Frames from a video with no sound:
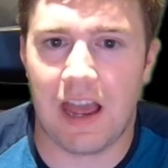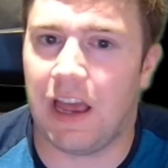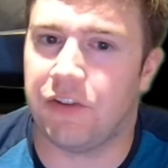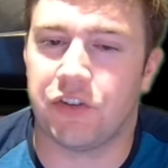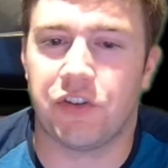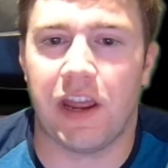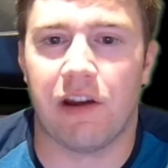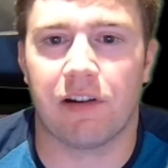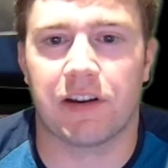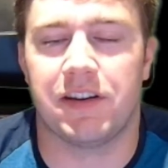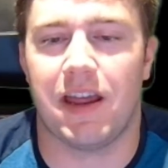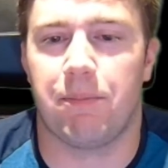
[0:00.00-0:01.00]

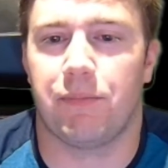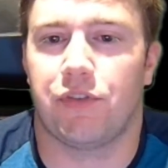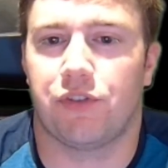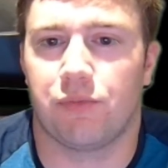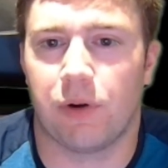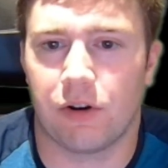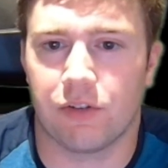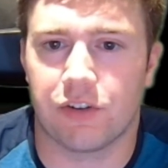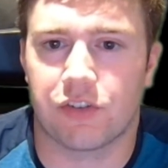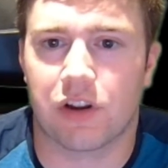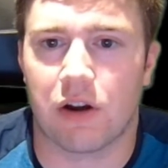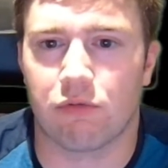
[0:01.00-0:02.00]
esoteric depths where
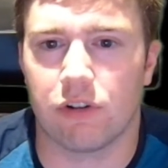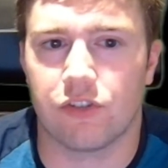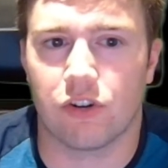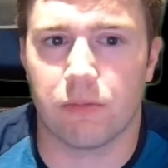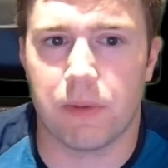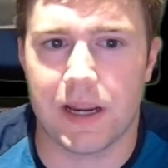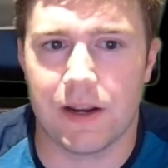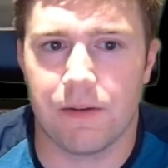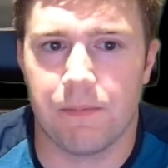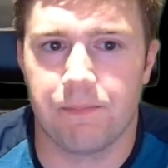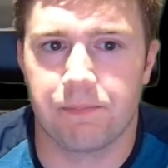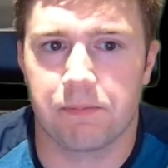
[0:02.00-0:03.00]
discoveries are made.
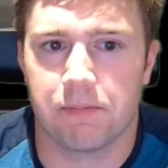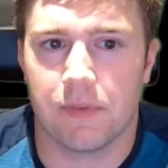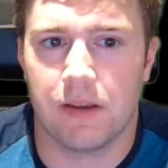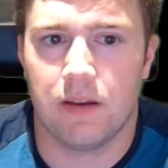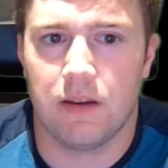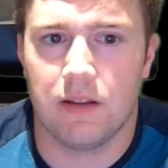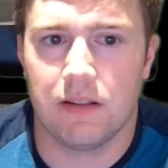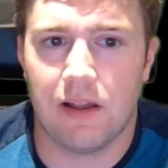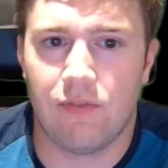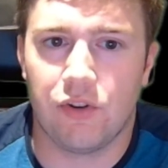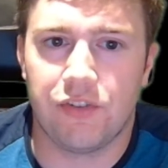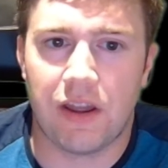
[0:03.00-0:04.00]

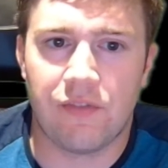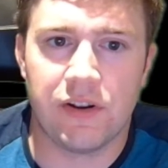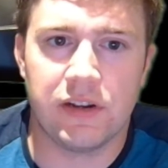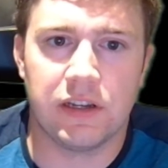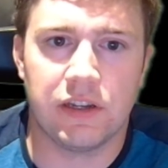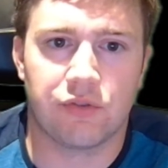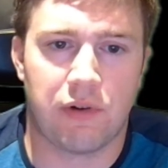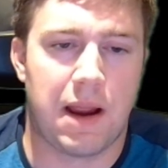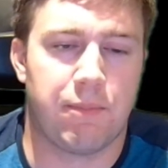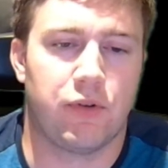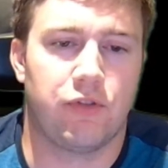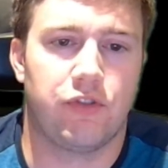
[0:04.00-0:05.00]
Level 7 is
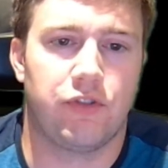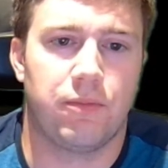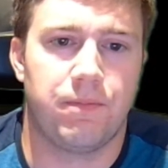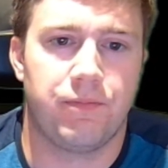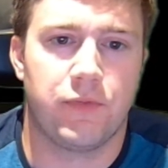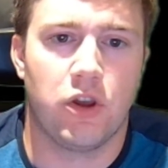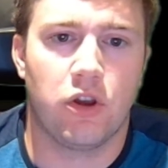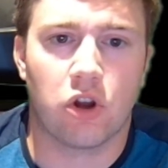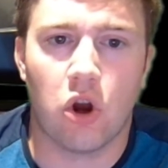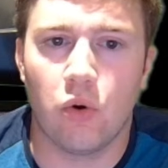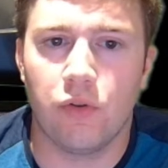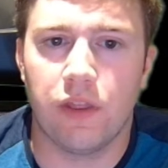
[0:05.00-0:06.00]
wrappers.
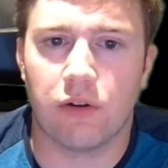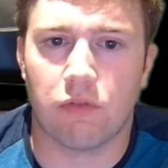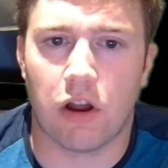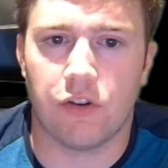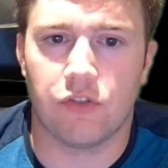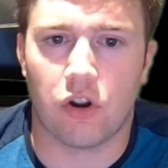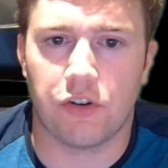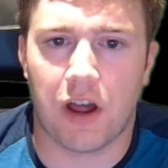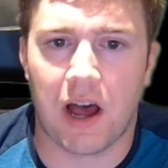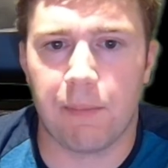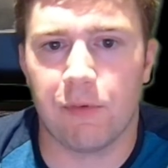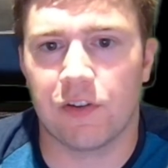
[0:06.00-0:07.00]
Code that runs on
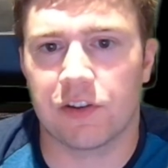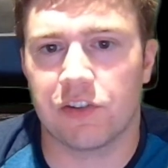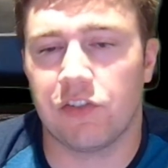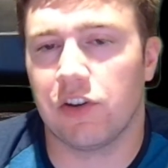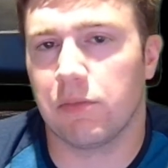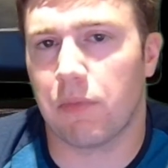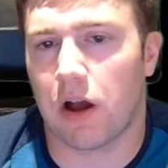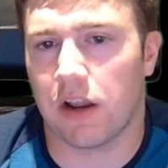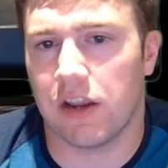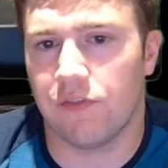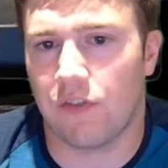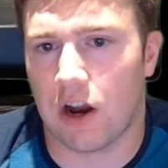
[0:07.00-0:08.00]
top of existing
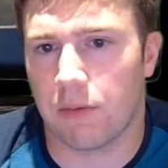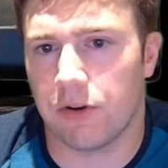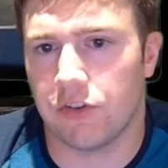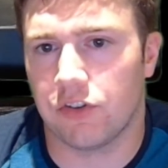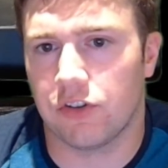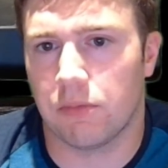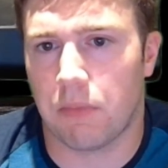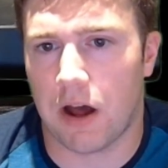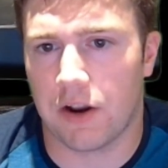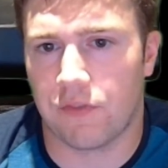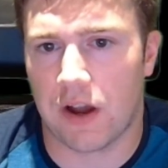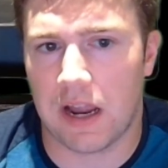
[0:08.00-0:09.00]
environments to
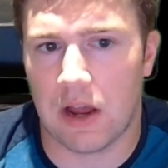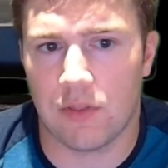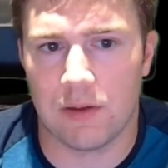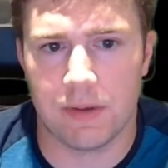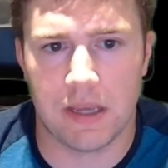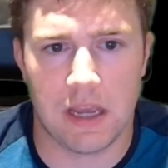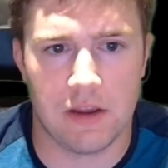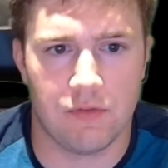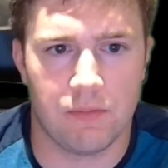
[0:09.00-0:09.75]
modify how they behave.